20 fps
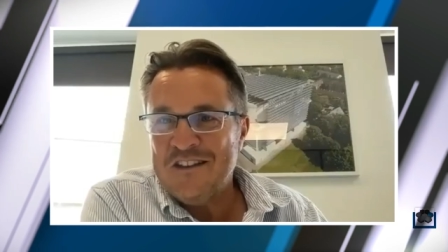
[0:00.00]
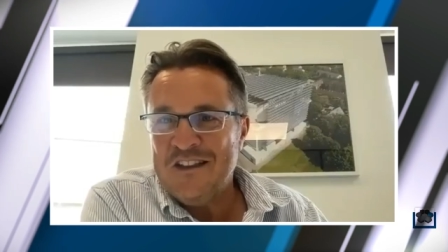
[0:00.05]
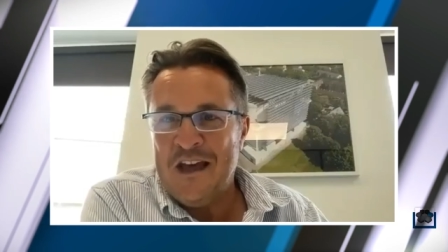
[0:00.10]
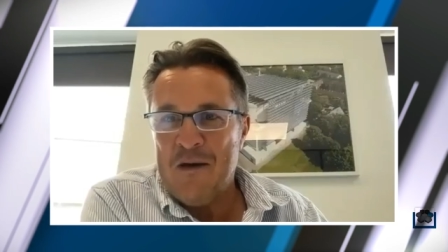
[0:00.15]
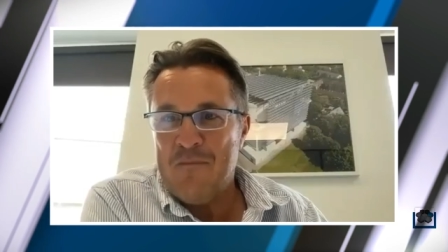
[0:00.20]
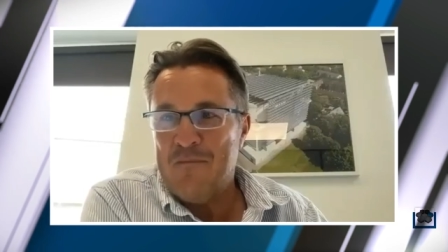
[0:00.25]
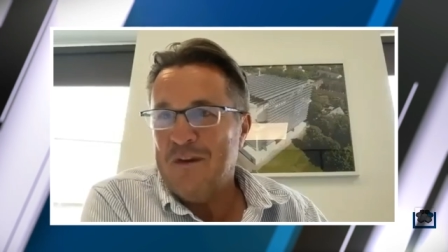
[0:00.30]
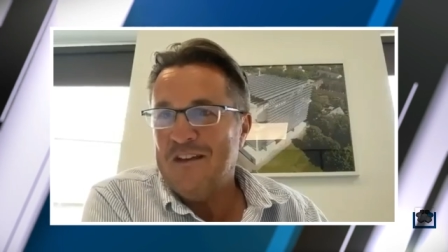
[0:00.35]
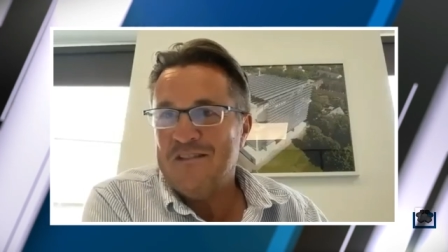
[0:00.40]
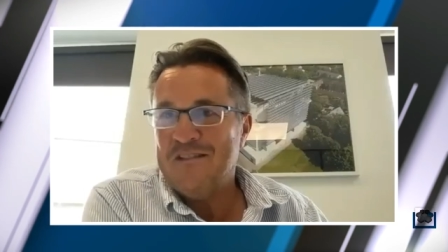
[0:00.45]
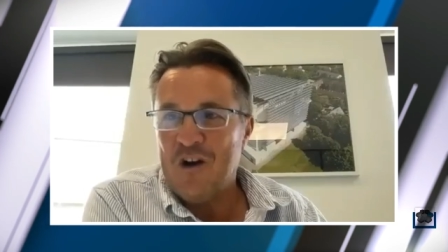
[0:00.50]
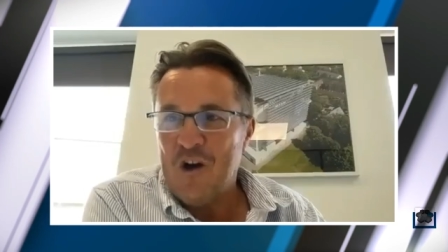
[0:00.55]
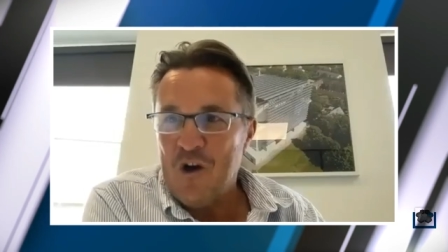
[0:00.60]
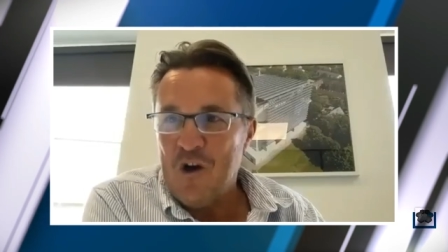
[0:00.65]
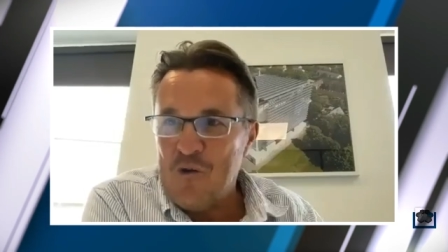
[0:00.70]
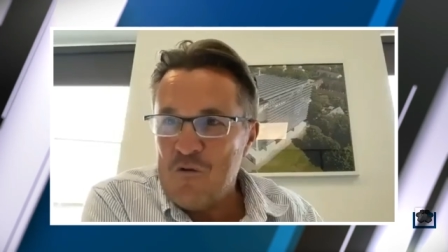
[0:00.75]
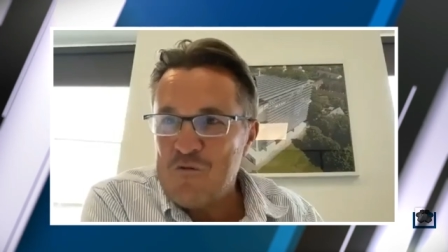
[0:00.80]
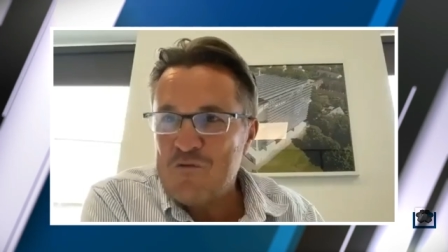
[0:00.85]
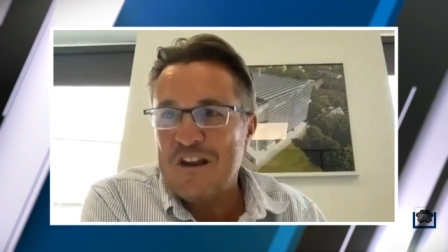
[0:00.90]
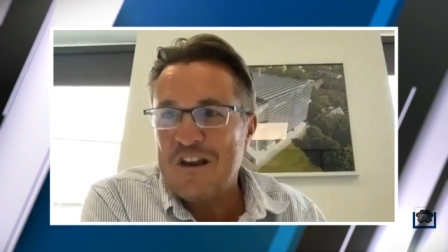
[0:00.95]
and that made the
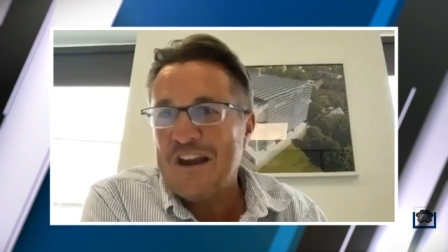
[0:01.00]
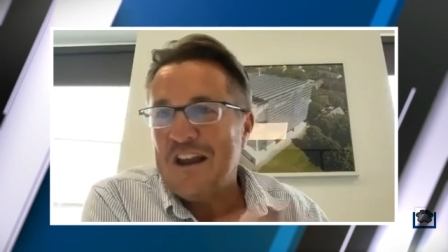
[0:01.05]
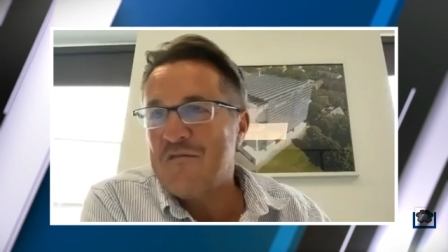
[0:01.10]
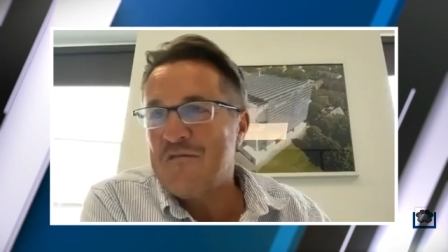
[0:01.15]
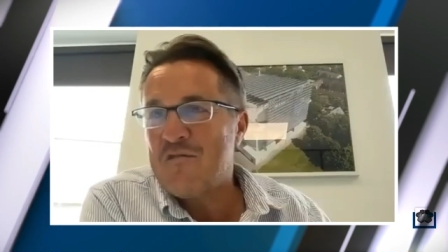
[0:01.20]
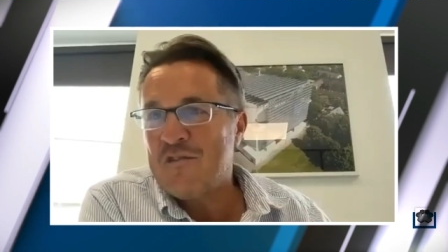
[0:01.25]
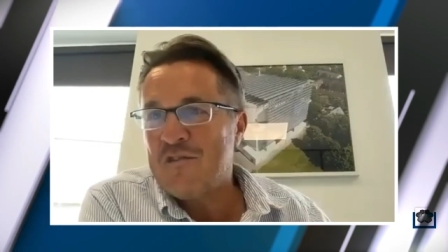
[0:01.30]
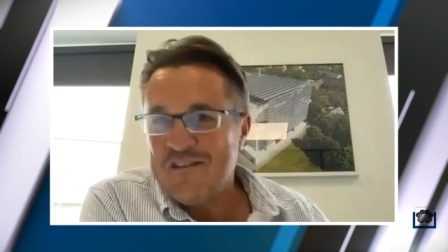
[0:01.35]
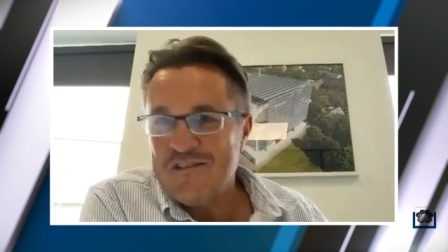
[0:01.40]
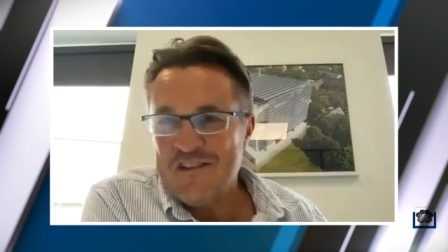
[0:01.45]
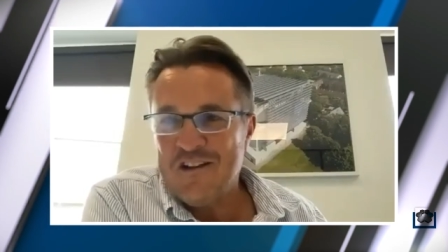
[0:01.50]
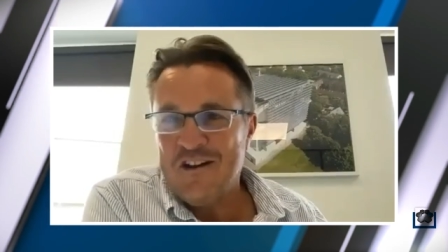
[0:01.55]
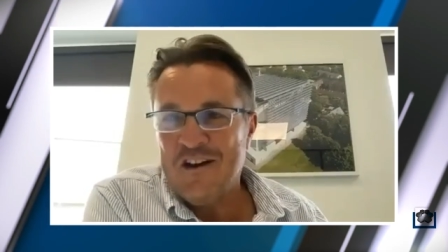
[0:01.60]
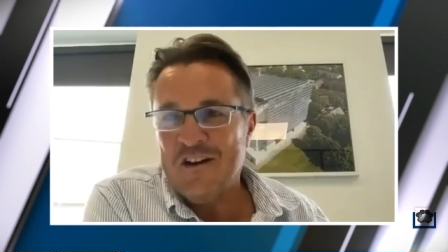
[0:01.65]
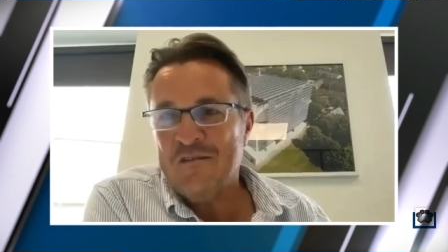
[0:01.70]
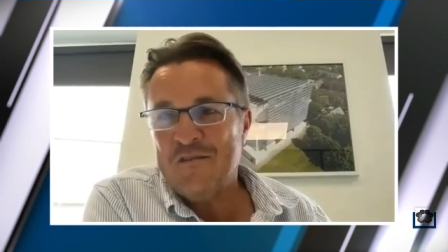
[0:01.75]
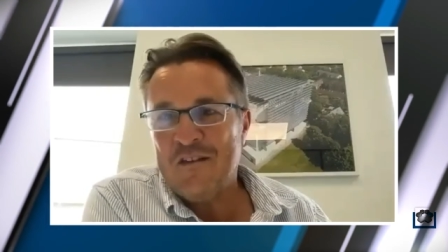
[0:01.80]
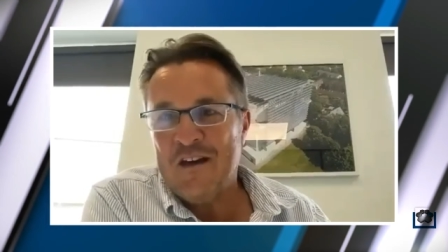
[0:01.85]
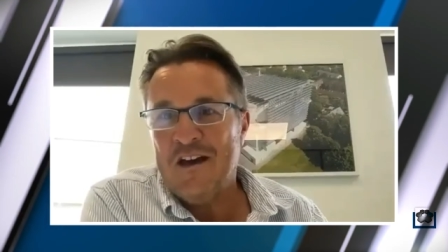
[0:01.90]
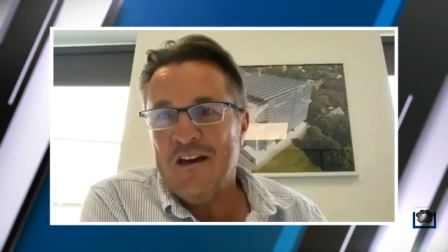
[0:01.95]
whole delivery
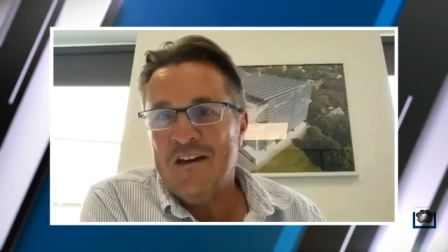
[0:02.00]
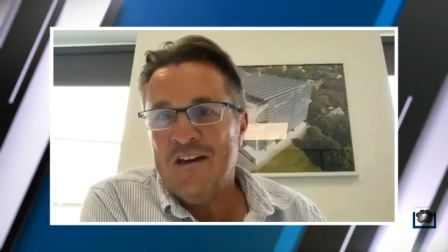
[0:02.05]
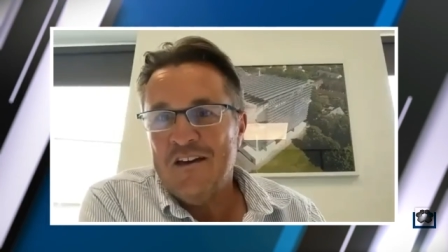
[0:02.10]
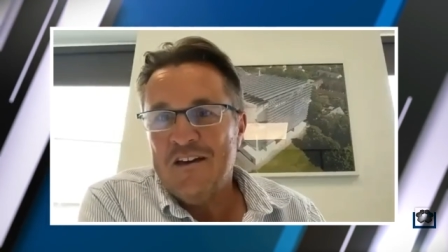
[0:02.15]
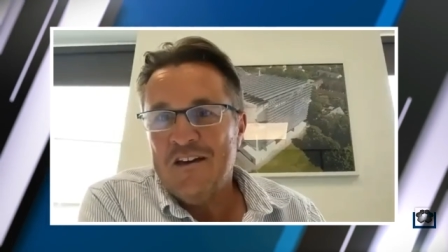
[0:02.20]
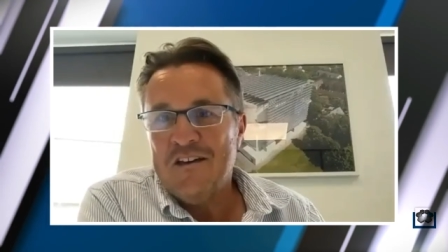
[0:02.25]
side of that